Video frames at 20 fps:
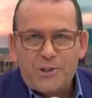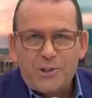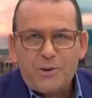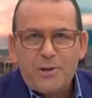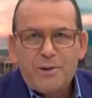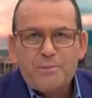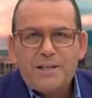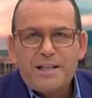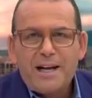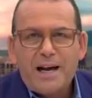
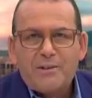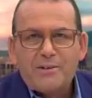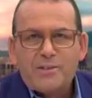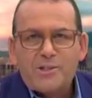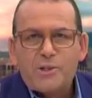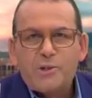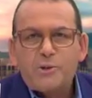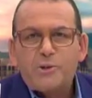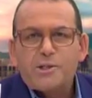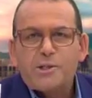Joining me now
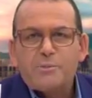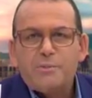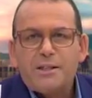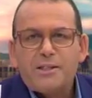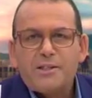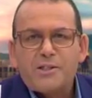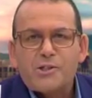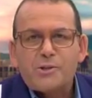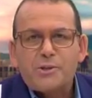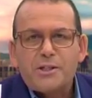is Tourism
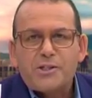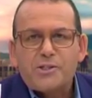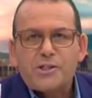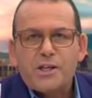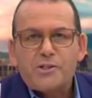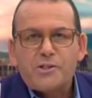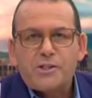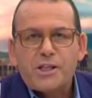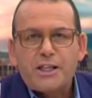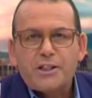Industry
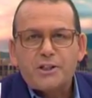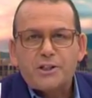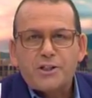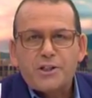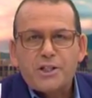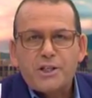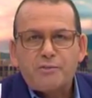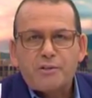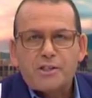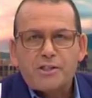Association
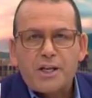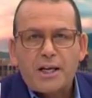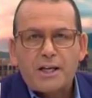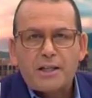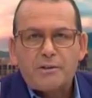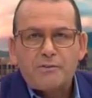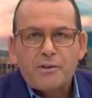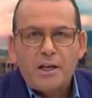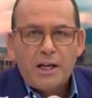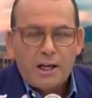Chief
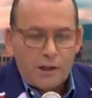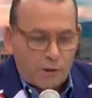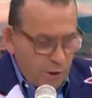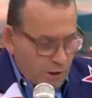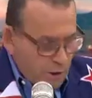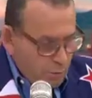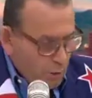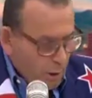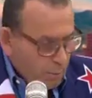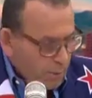Executive
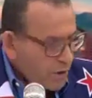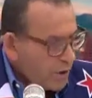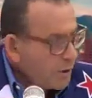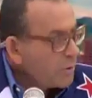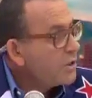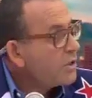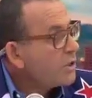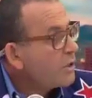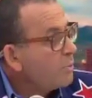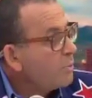Chris Roberts. Chris,